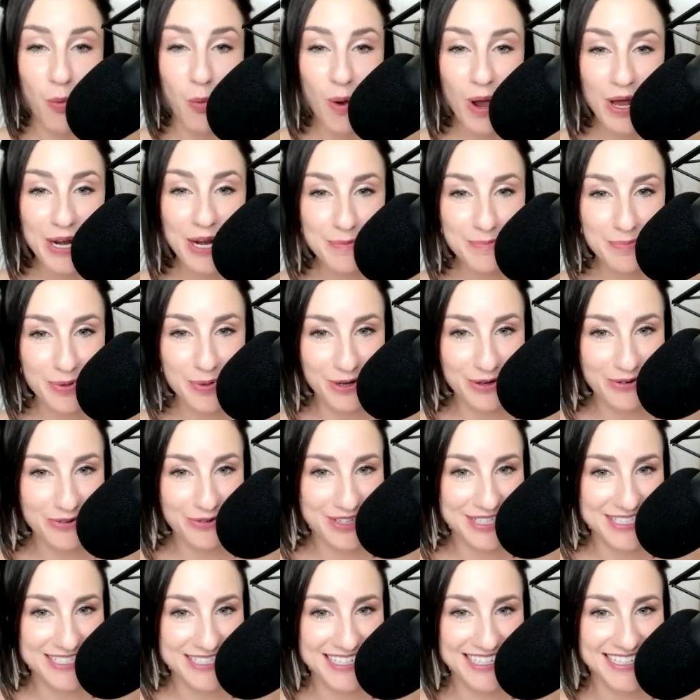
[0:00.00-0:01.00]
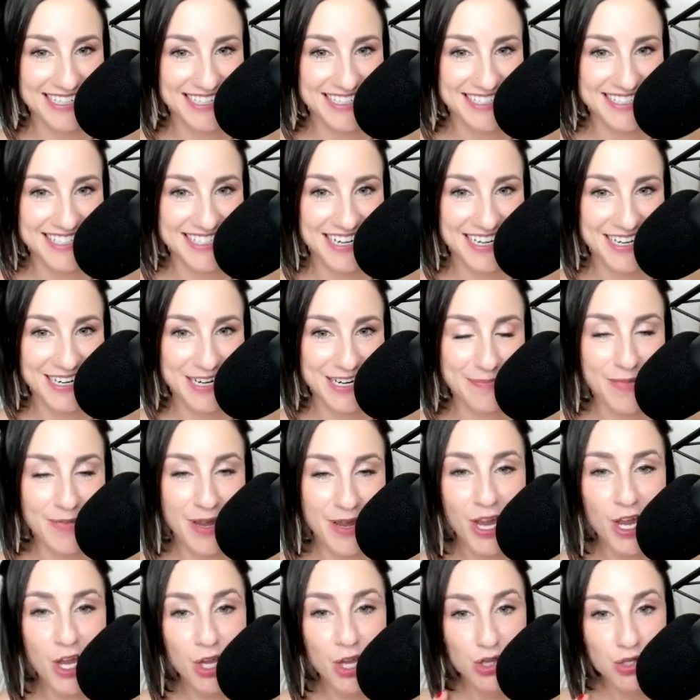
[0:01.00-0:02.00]
one imperfect day at a time.
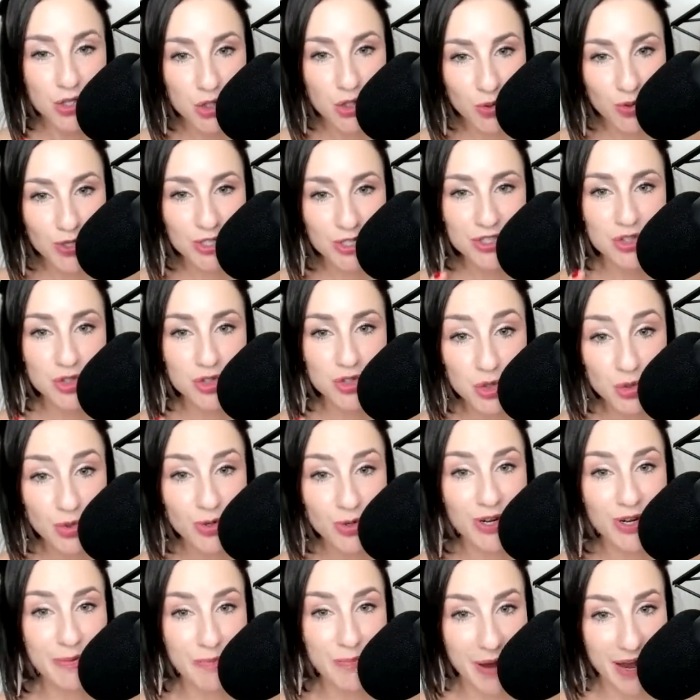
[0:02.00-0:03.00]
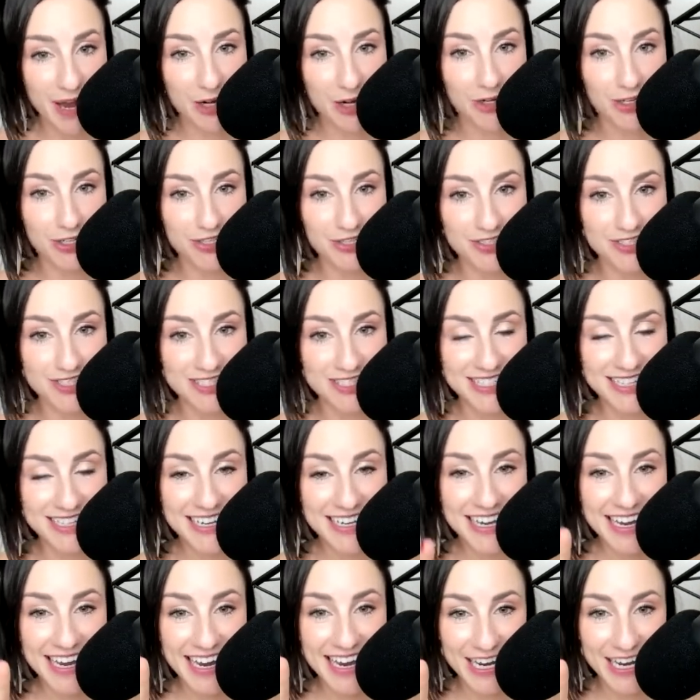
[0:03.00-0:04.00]
Your story matters,
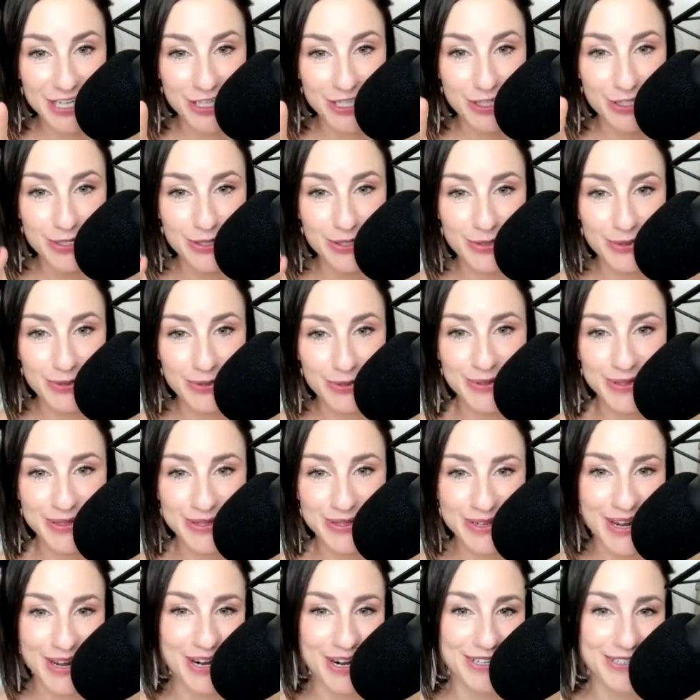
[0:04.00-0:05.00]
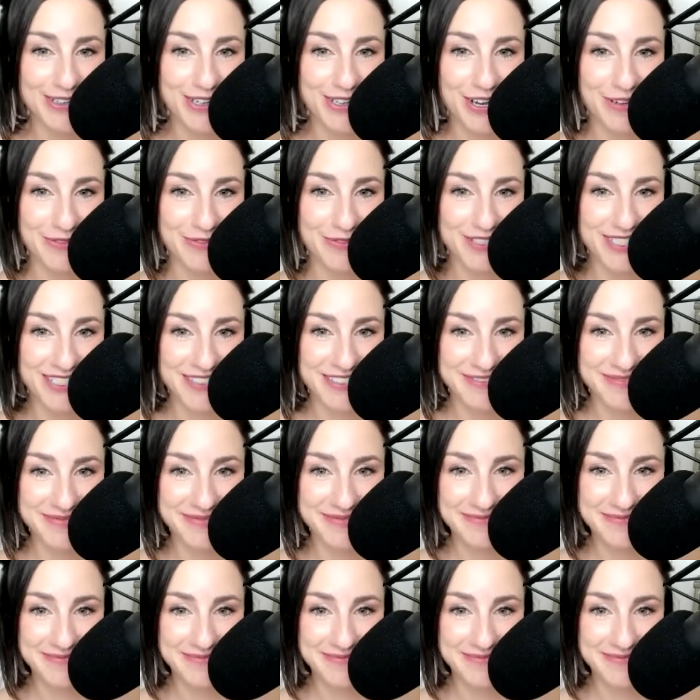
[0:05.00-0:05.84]
and you are loved.